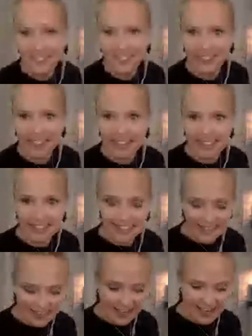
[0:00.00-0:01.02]
Let's
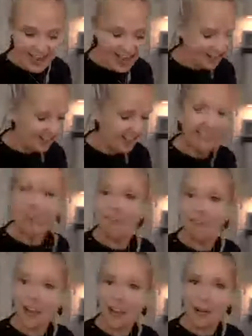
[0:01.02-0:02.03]
see. Yes,
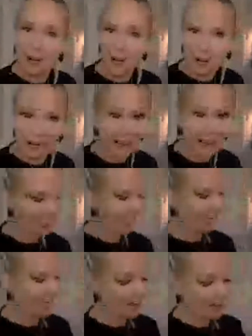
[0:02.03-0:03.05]
Vyra, we are making a
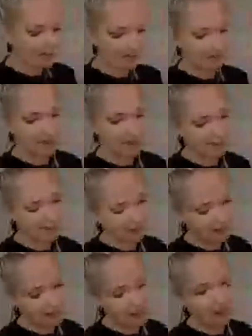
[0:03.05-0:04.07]
shark. Now I'm gonna
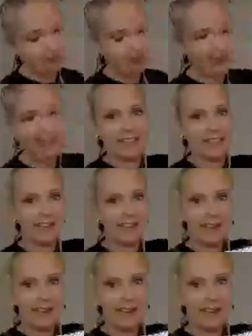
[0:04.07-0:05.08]
cut zigzag
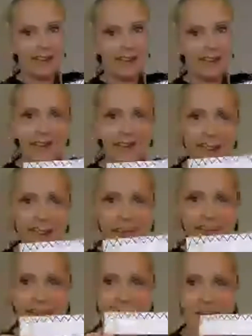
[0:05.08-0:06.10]
for the teeth.
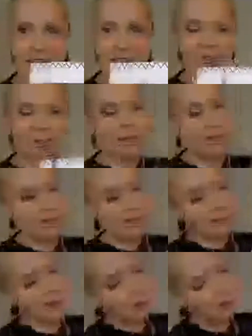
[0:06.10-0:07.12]
So this
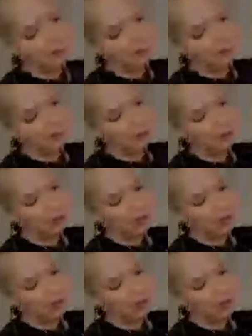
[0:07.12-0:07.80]
part will be glued